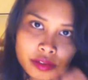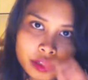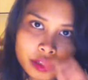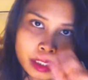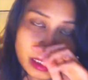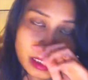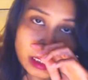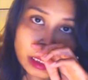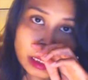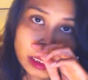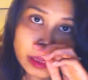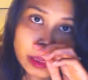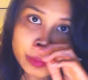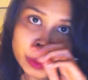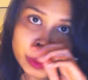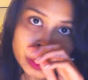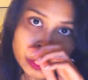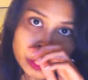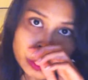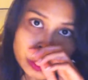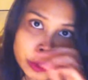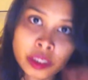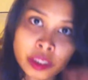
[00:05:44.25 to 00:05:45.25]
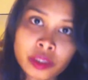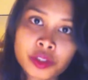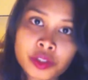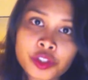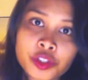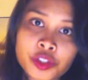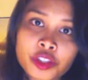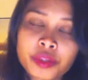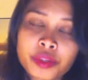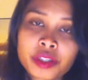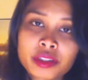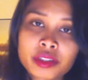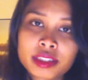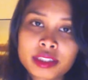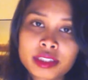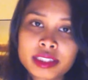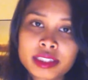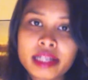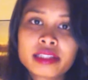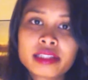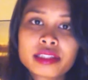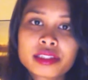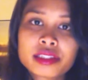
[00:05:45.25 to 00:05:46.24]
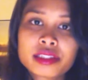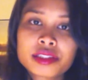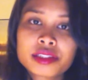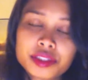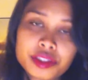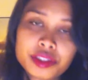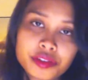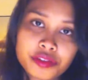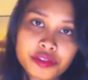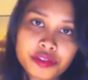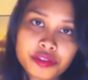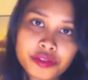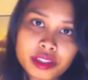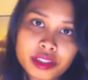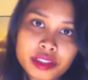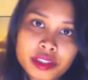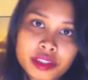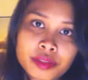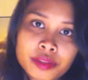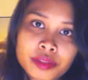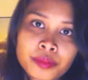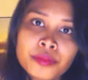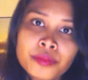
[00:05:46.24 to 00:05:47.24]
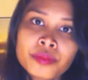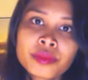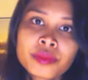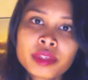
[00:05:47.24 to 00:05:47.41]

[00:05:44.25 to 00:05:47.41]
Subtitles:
in another person's culture because standards are different.